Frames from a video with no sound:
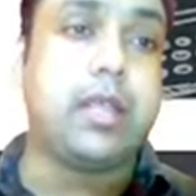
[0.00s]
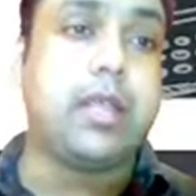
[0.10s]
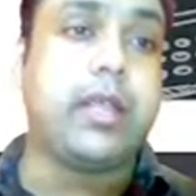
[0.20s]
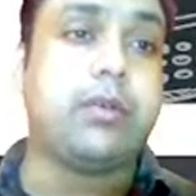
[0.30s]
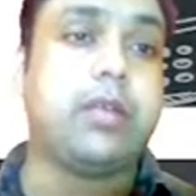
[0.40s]

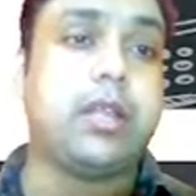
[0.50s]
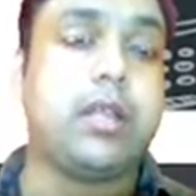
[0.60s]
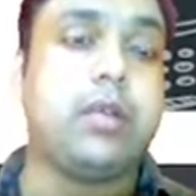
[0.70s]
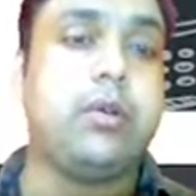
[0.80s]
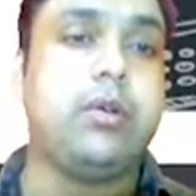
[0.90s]
like to
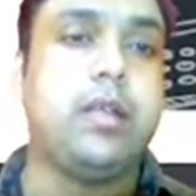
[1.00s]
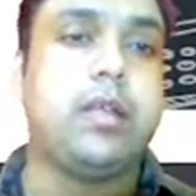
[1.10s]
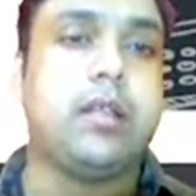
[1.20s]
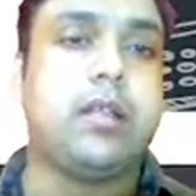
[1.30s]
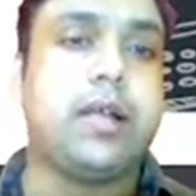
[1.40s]
tell you
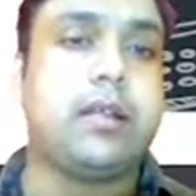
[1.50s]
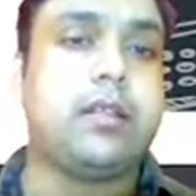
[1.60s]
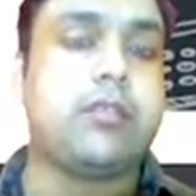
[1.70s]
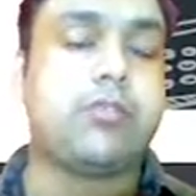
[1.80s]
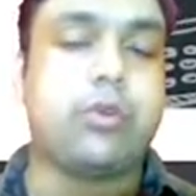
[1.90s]

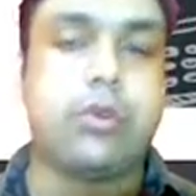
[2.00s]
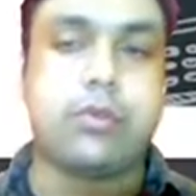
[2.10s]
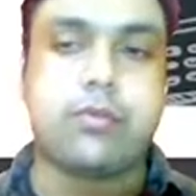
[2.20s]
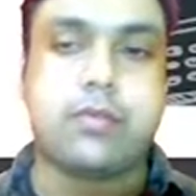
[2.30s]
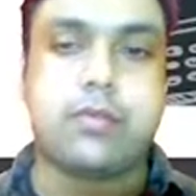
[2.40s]
that this
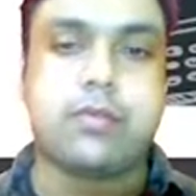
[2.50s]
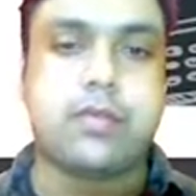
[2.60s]
course is